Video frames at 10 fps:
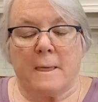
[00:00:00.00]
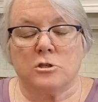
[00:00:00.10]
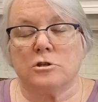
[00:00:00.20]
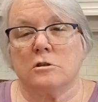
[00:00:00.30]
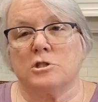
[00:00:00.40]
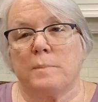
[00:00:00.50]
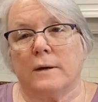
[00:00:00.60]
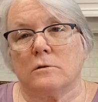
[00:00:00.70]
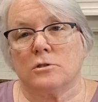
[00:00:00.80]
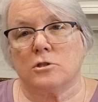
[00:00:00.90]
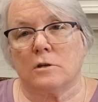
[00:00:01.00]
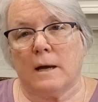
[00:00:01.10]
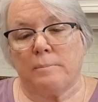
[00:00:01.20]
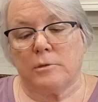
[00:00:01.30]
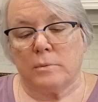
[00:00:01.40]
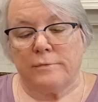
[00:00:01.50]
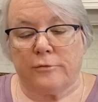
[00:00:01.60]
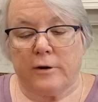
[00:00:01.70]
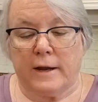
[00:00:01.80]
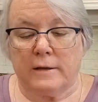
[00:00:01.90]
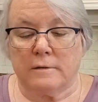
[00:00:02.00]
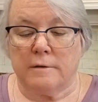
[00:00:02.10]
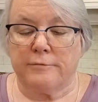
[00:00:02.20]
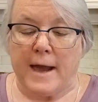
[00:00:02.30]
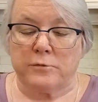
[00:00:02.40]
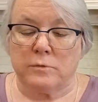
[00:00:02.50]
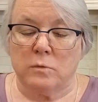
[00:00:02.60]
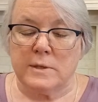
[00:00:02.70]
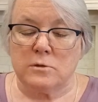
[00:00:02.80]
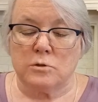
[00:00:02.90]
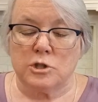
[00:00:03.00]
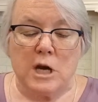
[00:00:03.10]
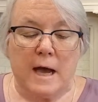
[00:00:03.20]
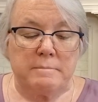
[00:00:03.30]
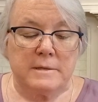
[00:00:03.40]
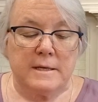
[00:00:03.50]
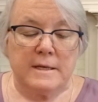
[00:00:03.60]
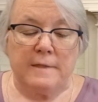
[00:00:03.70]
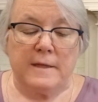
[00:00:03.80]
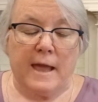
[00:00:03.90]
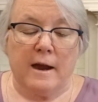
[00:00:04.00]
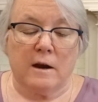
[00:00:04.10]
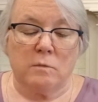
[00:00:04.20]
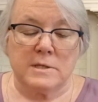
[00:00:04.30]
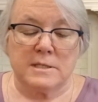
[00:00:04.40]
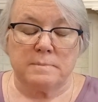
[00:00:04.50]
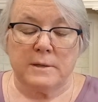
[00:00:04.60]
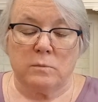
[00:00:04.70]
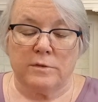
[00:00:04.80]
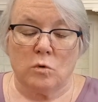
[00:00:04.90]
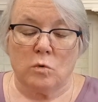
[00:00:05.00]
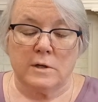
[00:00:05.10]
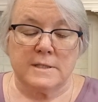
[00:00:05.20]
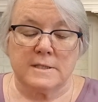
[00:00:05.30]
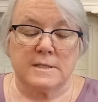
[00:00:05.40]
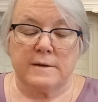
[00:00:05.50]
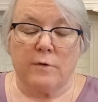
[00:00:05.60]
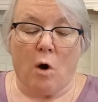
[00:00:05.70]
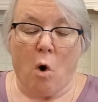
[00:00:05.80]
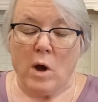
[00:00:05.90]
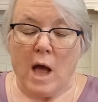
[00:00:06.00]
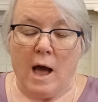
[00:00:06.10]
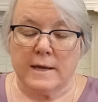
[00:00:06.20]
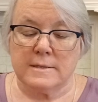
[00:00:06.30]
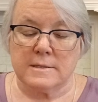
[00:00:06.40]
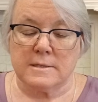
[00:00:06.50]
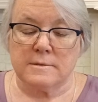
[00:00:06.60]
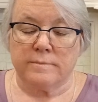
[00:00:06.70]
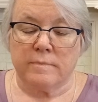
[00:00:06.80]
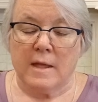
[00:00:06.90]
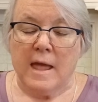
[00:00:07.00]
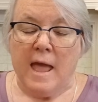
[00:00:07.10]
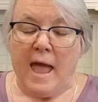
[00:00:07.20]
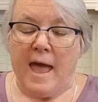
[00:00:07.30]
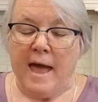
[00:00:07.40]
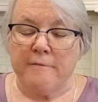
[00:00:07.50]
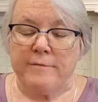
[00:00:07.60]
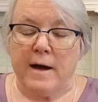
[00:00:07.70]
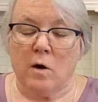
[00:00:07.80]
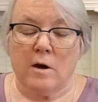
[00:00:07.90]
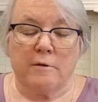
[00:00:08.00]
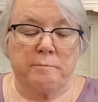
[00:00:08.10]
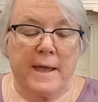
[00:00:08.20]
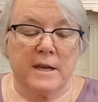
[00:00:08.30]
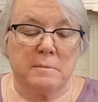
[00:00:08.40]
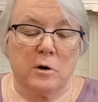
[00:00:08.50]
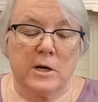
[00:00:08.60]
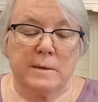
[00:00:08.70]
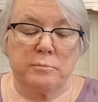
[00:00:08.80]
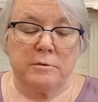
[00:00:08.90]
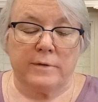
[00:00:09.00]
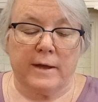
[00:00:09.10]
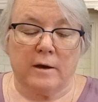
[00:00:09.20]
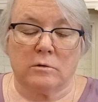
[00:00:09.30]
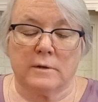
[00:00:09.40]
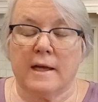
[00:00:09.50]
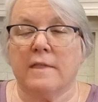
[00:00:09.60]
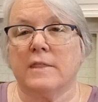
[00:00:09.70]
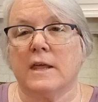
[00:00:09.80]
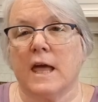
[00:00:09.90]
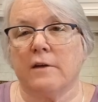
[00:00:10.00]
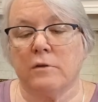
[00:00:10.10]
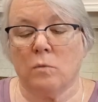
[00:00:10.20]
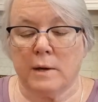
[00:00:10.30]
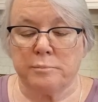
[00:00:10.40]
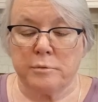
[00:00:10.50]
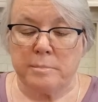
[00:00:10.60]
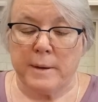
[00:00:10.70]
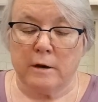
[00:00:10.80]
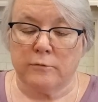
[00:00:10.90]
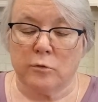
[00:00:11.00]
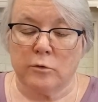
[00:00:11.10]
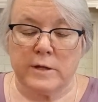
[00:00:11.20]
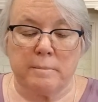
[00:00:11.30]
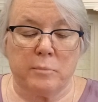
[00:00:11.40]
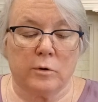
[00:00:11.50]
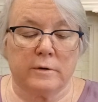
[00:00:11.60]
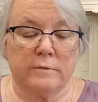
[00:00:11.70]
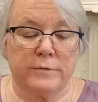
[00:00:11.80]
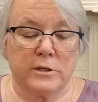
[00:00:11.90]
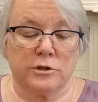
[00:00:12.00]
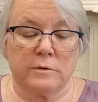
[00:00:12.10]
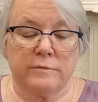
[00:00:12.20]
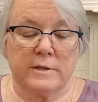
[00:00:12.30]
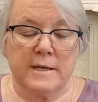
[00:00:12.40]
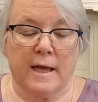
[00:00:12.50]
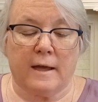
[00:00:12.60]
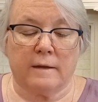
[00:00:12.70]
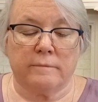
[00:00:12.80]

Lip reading: Church bells took up the refrain, factory whistles chimed in, and the air was split with noises of all kinds. A half hour of pandemonium prevailed, and then everyone prepared for the important feature of the day.